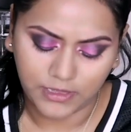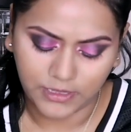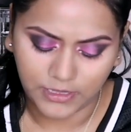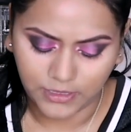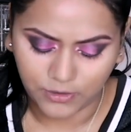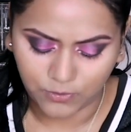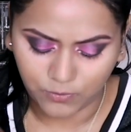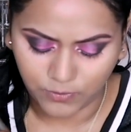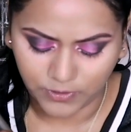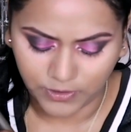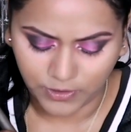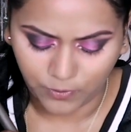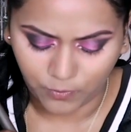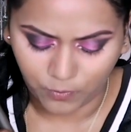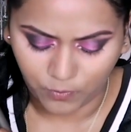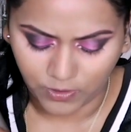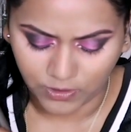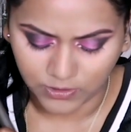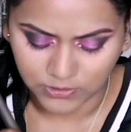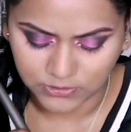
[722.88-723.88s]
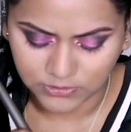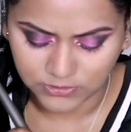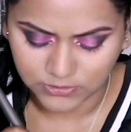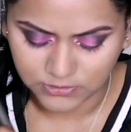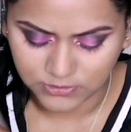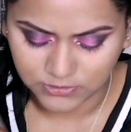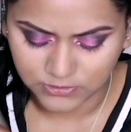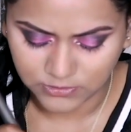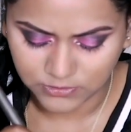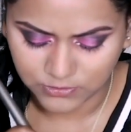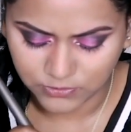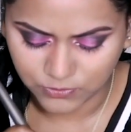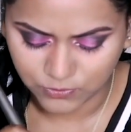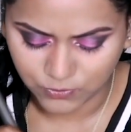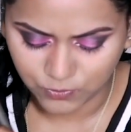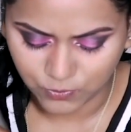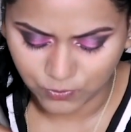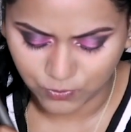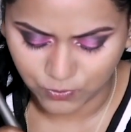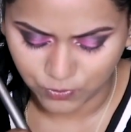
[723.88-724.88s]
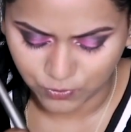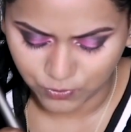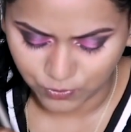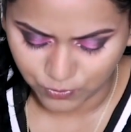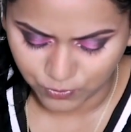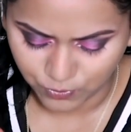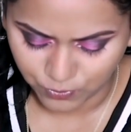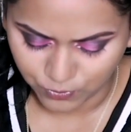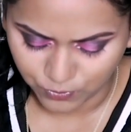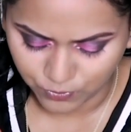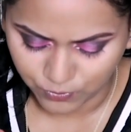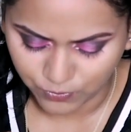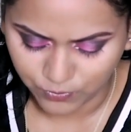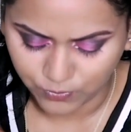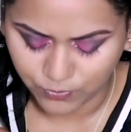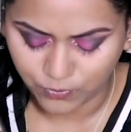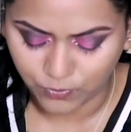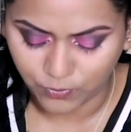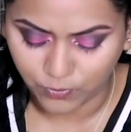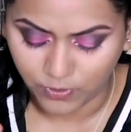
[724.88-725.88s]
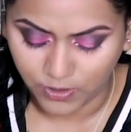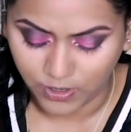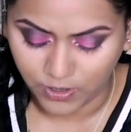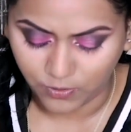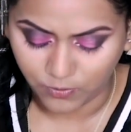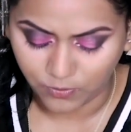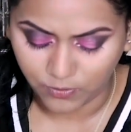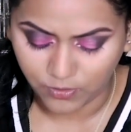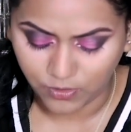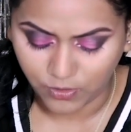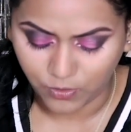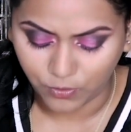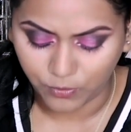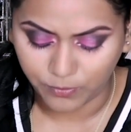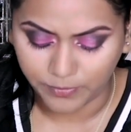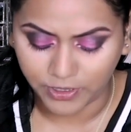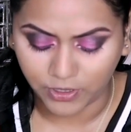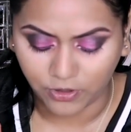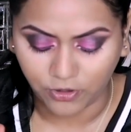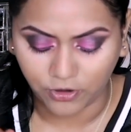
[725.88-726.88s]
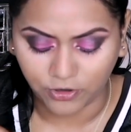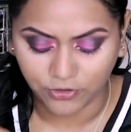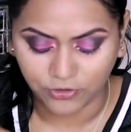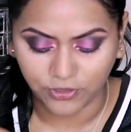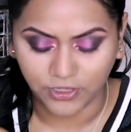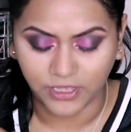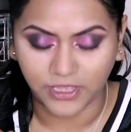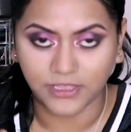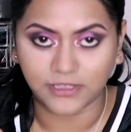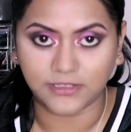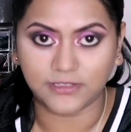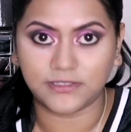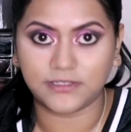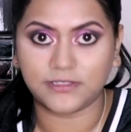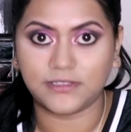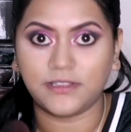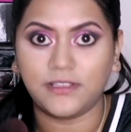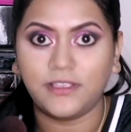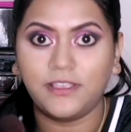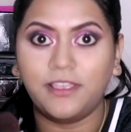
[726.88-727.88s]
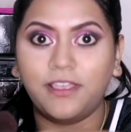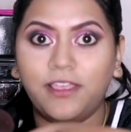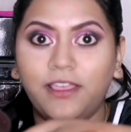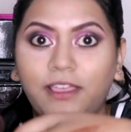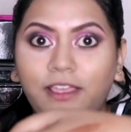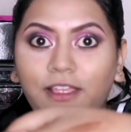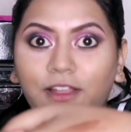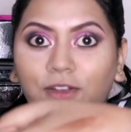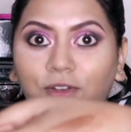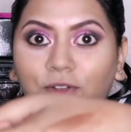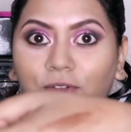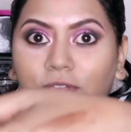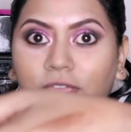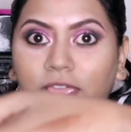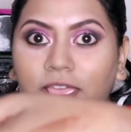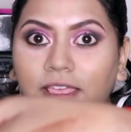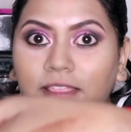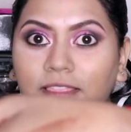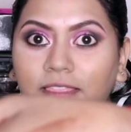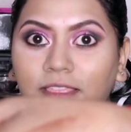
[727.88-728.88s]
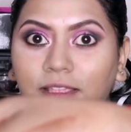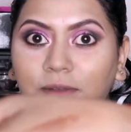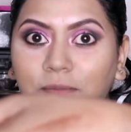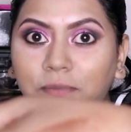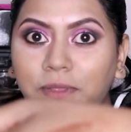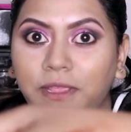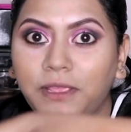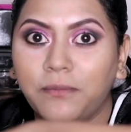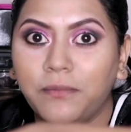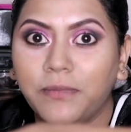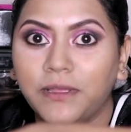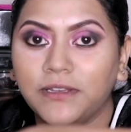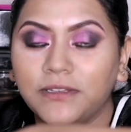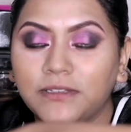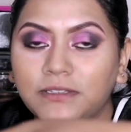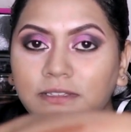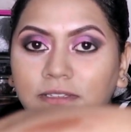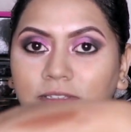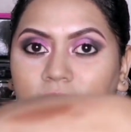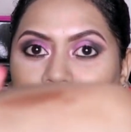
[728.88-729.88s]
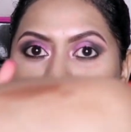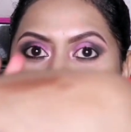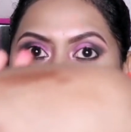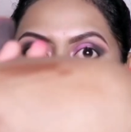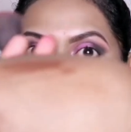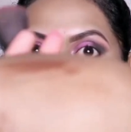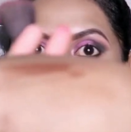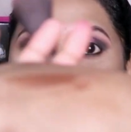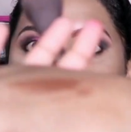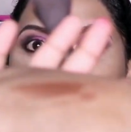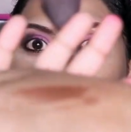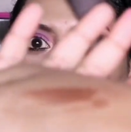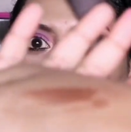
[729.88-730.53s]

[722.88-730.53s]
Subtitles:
I get what I want. Oh wow, oh my god, you guys, look at that pigment. I'm not sure